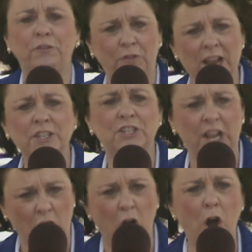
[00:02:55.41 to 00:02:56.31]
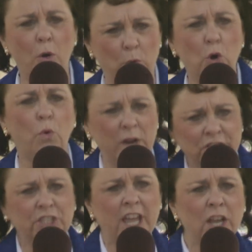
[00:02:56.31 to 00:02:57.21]
friends at home who
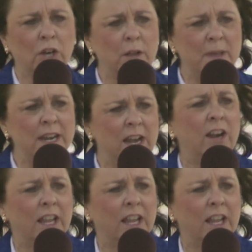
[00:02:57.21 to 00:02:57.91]
wish they could have been here.